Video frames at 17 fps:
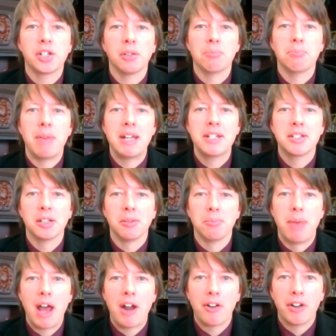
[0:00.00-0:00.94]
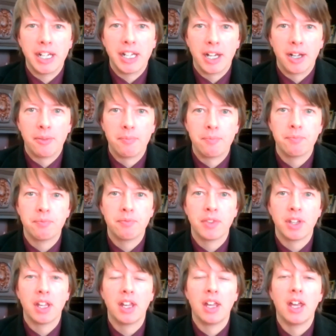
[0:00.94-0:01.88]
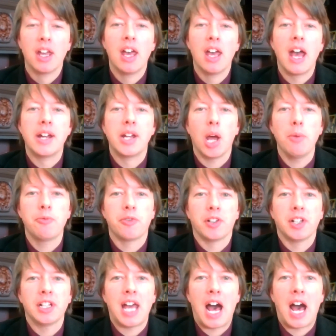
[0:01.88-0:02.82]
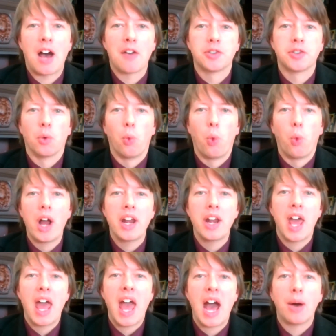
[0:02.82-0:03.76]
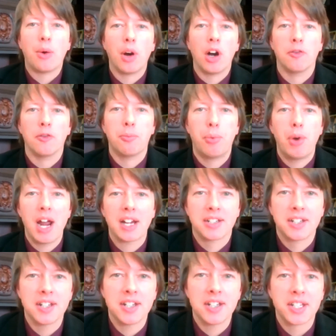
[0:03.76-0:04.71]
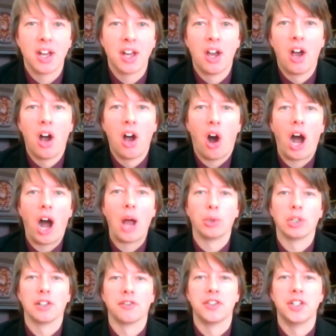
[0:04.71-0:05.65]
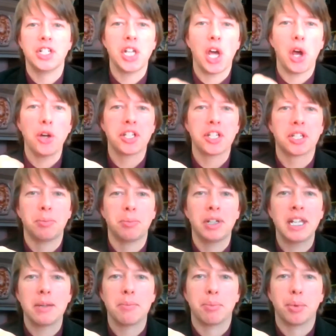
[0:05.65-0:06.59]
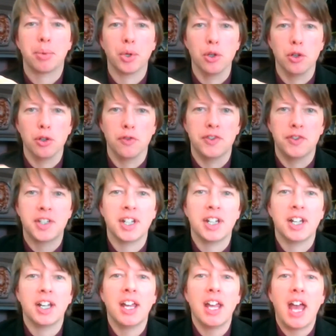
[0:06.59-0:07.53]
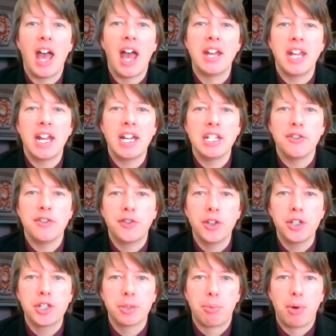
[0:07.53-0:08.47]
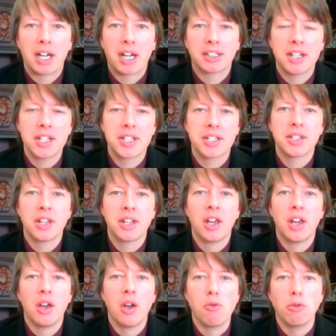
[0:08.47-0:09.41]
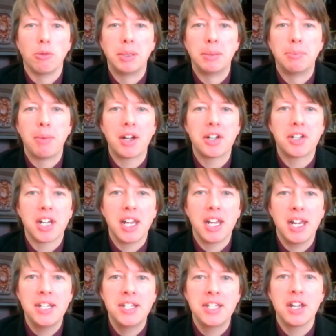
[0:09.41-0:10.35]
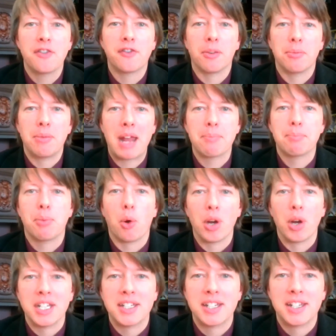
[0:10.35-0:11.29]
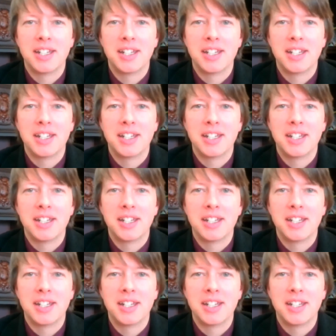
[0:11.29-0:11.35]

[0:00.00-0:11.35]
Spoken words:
mental barrier. And hopefully after 1 hour of practice, I will have noticeably improved, and any future practice will be much easier from that point.